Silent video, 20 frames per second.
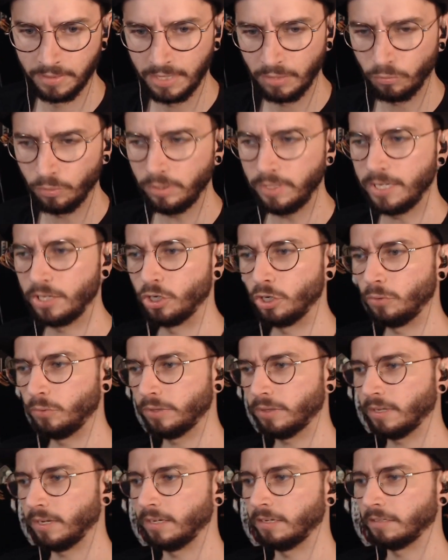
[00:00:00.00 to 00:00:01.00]
They're really good
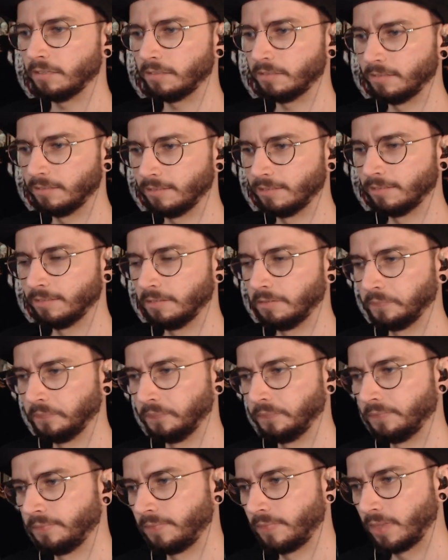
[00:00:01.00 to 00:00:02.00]
with like,
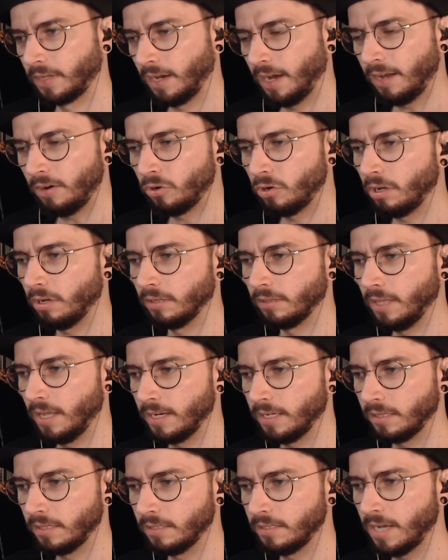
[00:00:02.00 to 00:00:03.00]
I don't know,
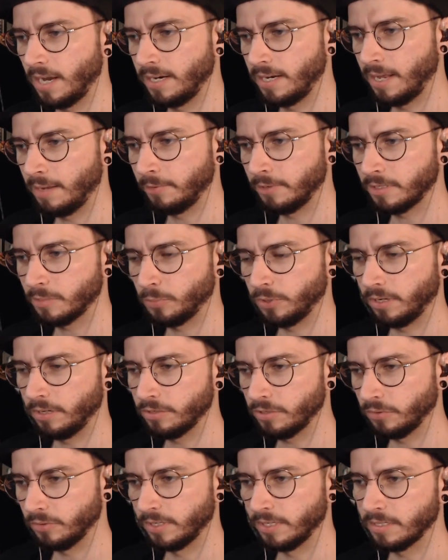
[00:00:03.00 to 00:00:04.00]
like the dynamics, but
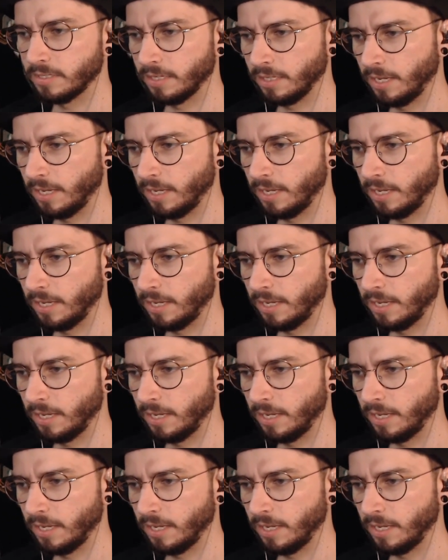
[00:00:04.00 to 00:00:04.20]
also this.